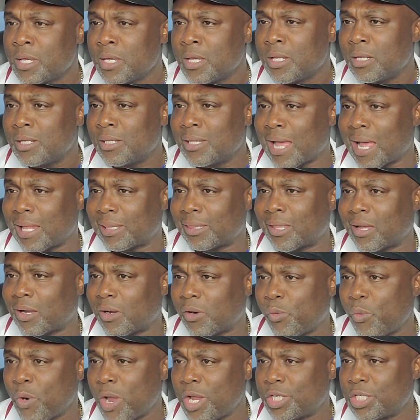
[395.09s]
Now the
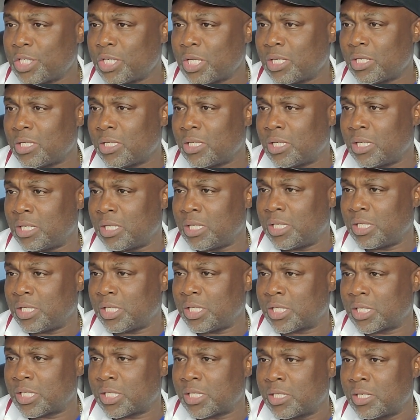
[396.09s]
question
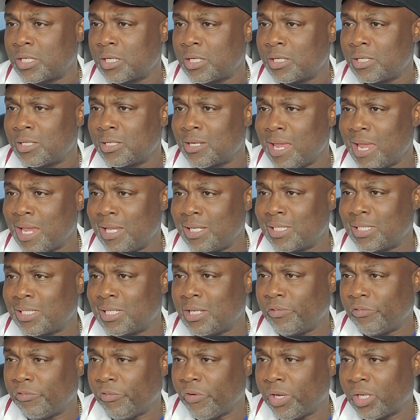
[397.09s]
is, there is
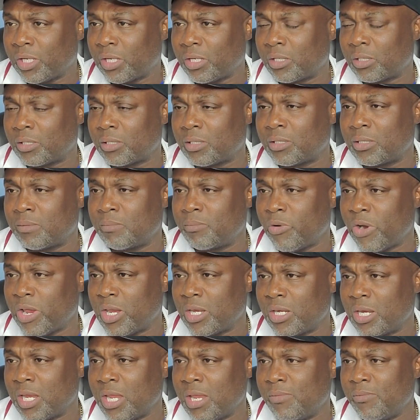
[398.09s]
different
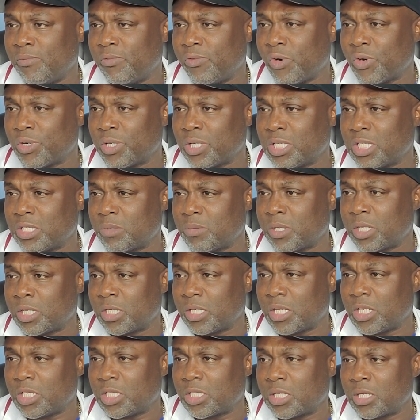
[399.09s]
brand name for this
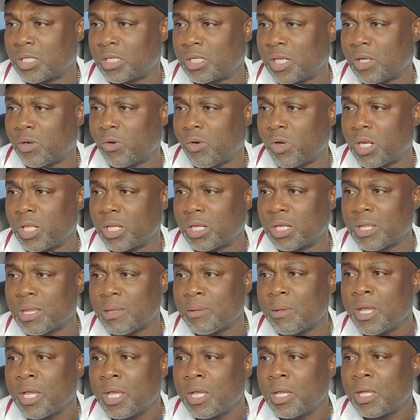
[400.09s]
medication. They call it
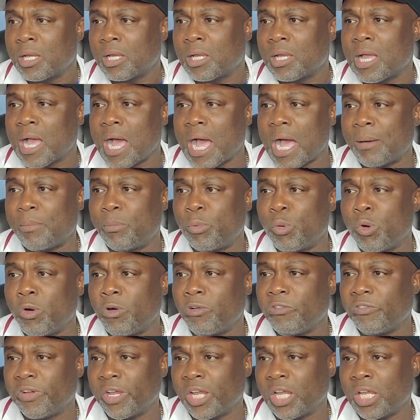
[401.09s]

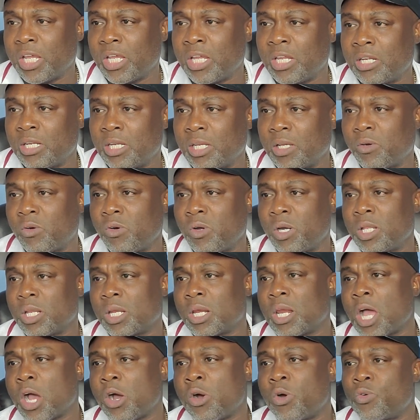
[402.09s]
Baclofen, they call it
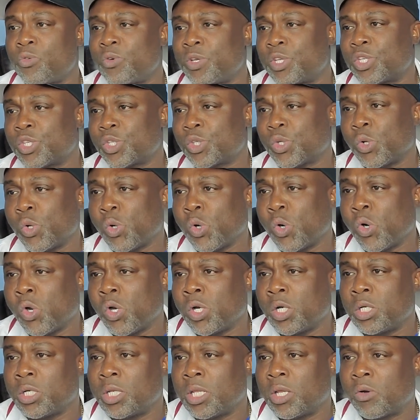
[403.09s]

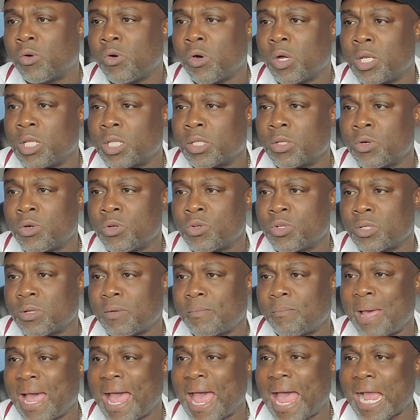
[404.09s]
Laowisol, they call it
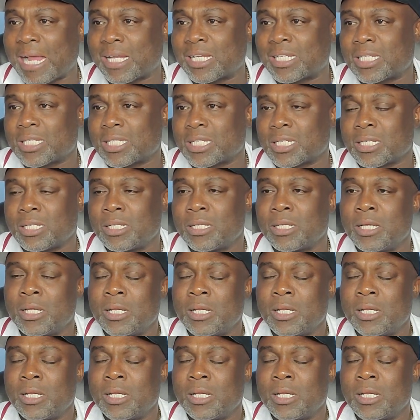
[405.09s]
Ozobax.